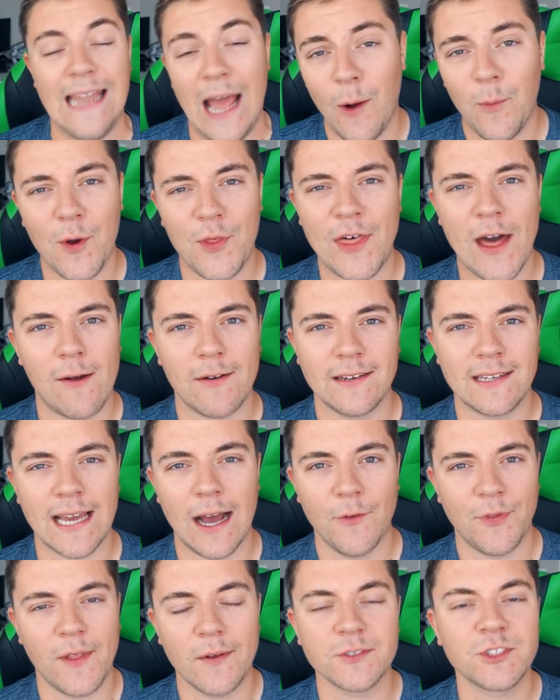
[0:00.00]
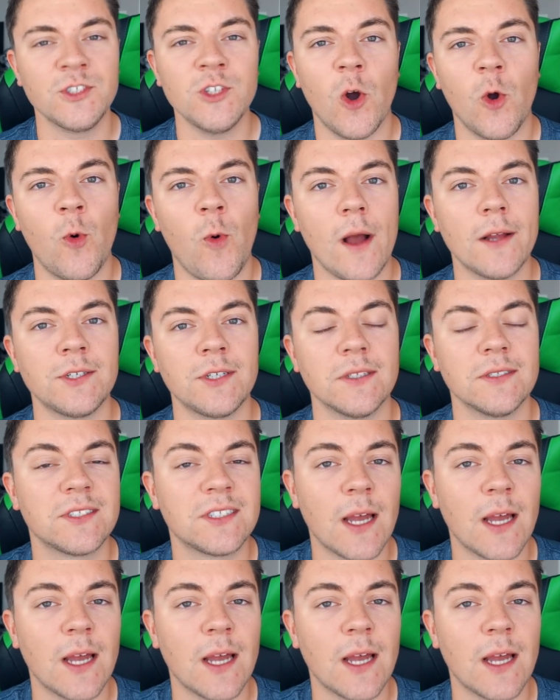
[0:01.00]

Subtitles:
Now, without a doubt, there's no question,